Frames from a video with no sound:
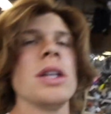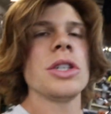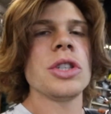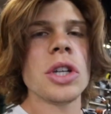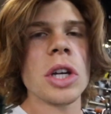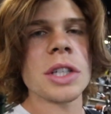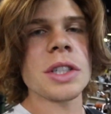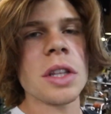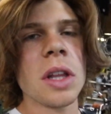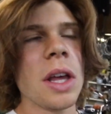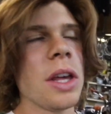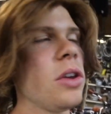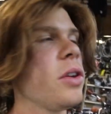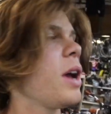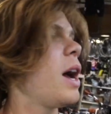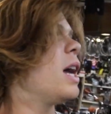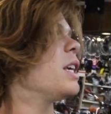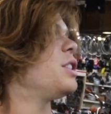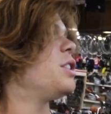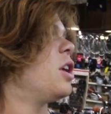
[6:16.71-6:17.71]
Just to let you
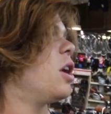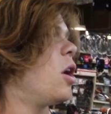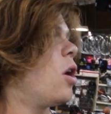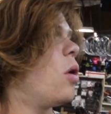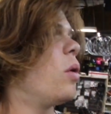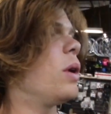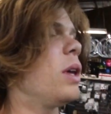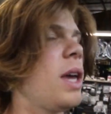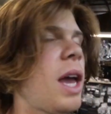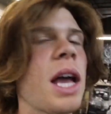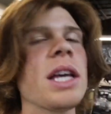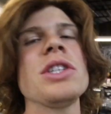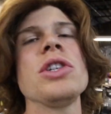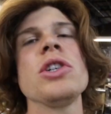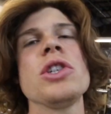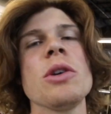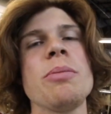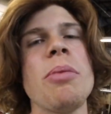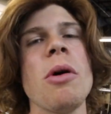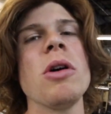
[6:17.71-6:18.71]
guys know, yes, you're
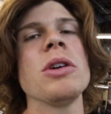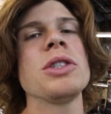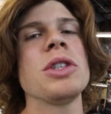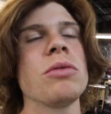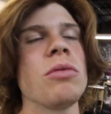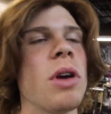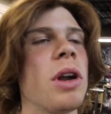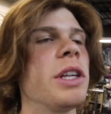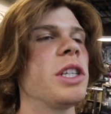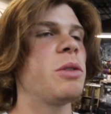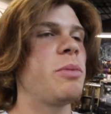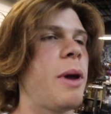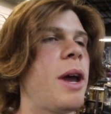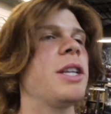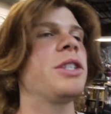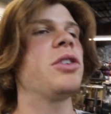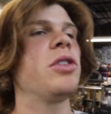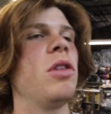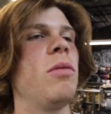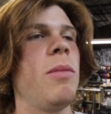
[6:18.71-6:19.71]
supposed to run a
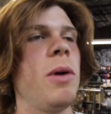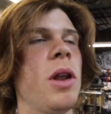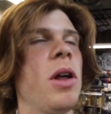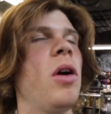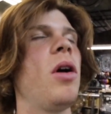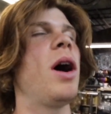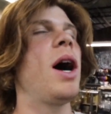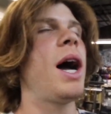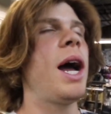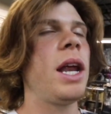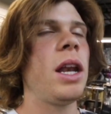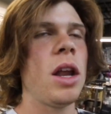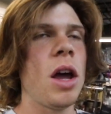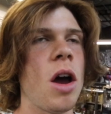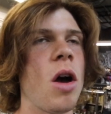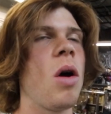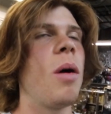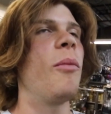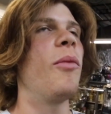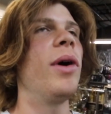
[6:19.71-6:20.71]
space from the middle. I know,
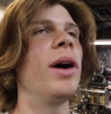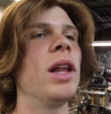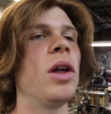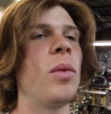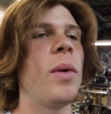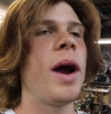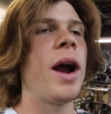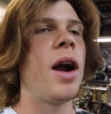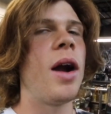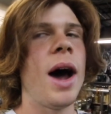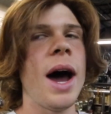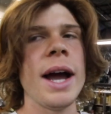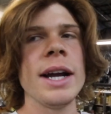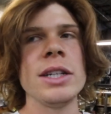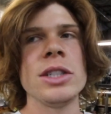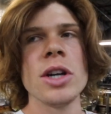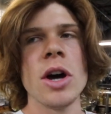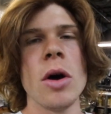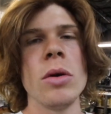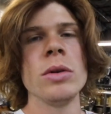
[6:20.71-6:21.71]
I'm well aware. I
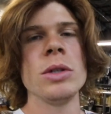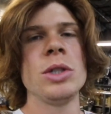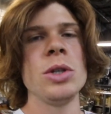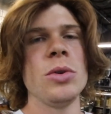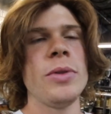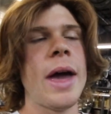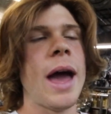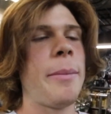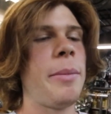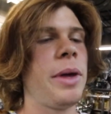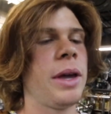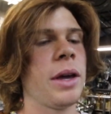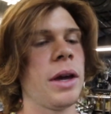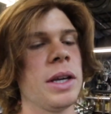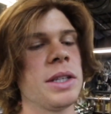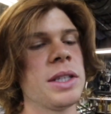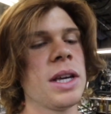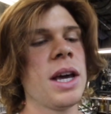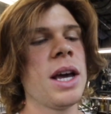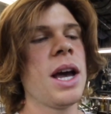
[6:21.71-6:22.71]
don't do that
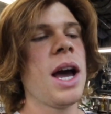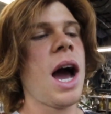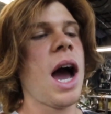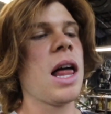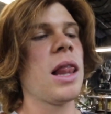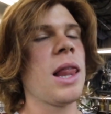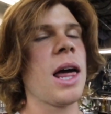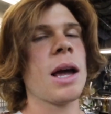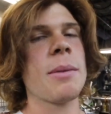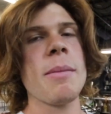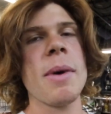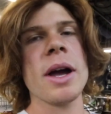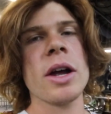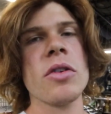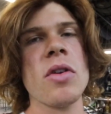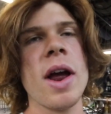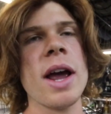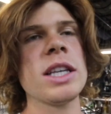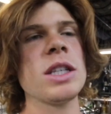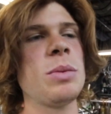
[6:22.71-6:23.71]
because I like my
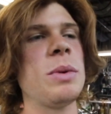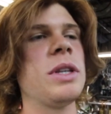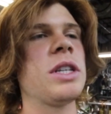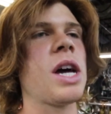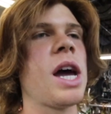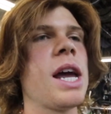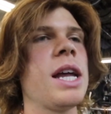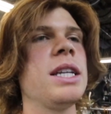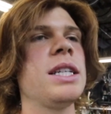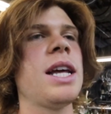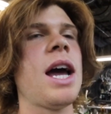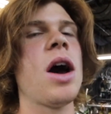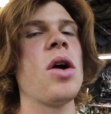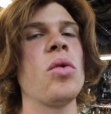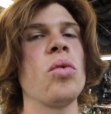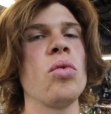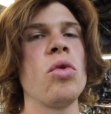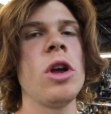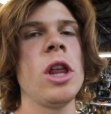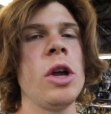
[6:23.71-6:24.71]
cranks to be tightened
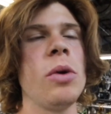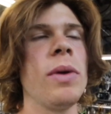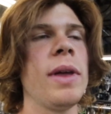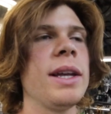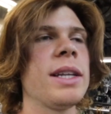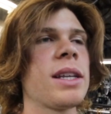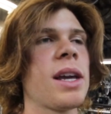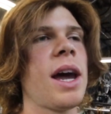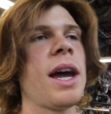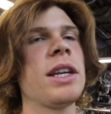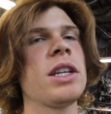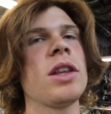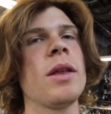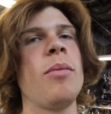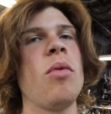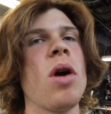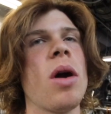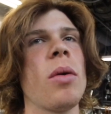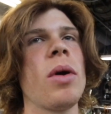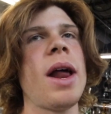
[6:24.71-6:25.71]
down really, really tight to the
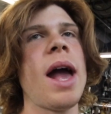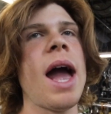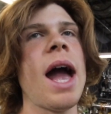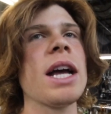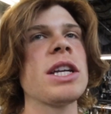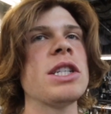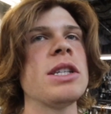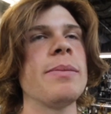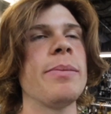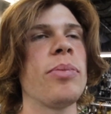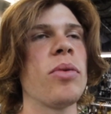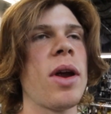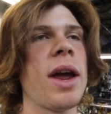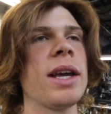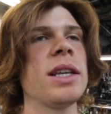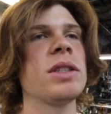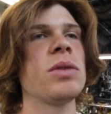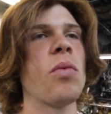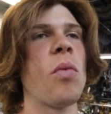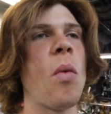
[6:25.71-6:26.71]
point where it actually
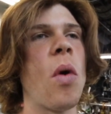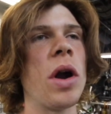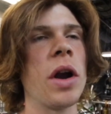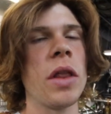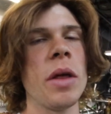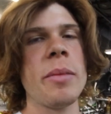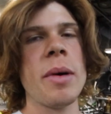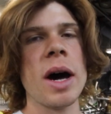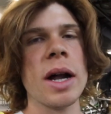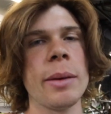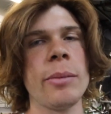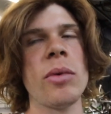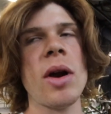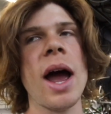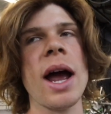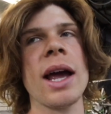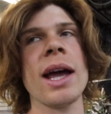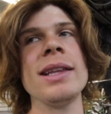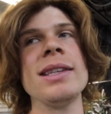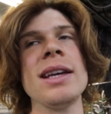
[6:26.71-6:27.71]
breaks one of the bottom
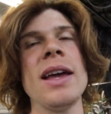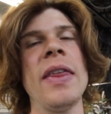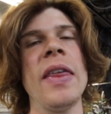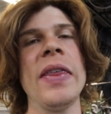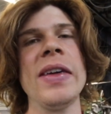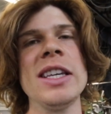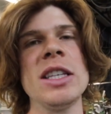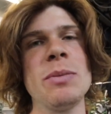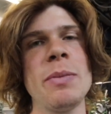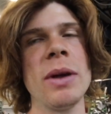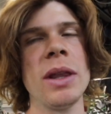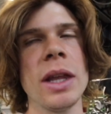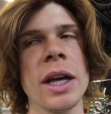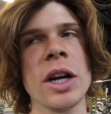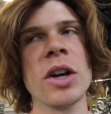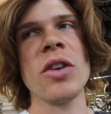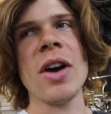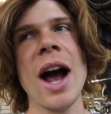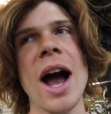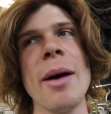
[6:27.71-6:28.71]
brackets and then they spin
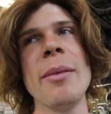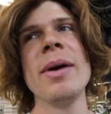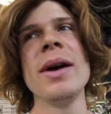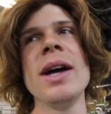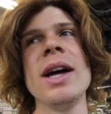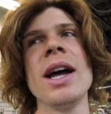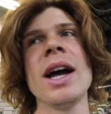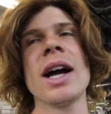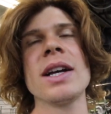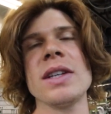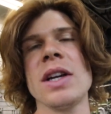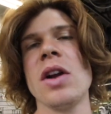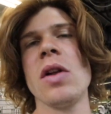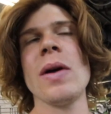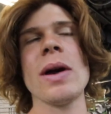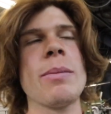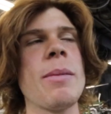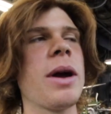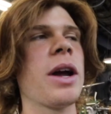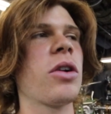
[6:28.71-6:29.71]
like crap because I don't
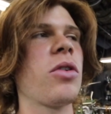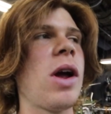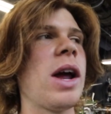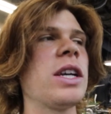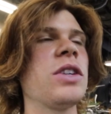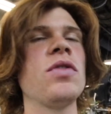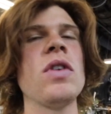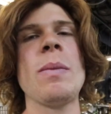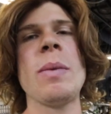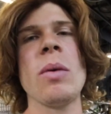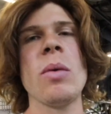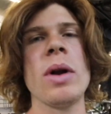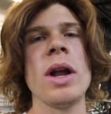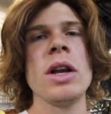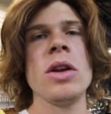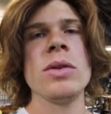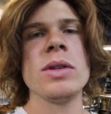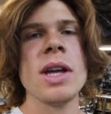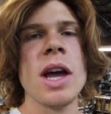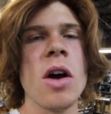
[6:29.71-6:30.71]
like my cranks flipping when I
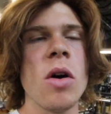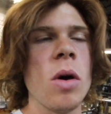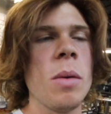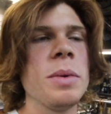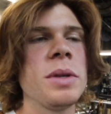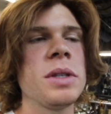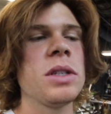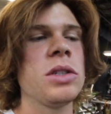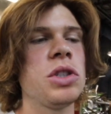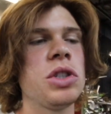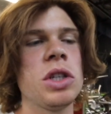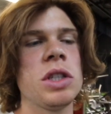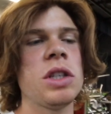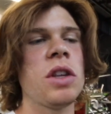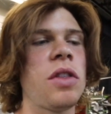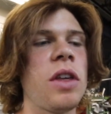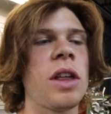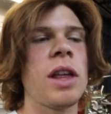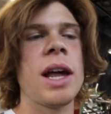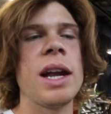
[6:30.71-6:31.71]
do tail whips. It's just a
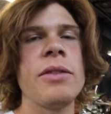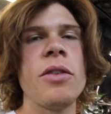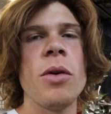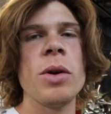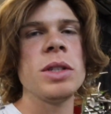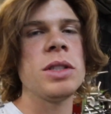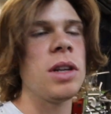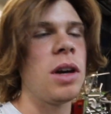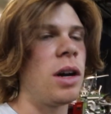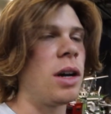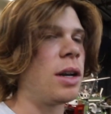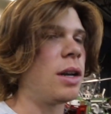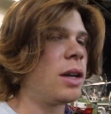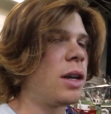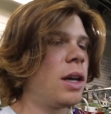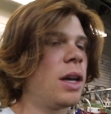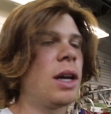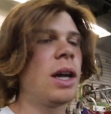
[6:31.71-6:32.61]
thing that I've always done.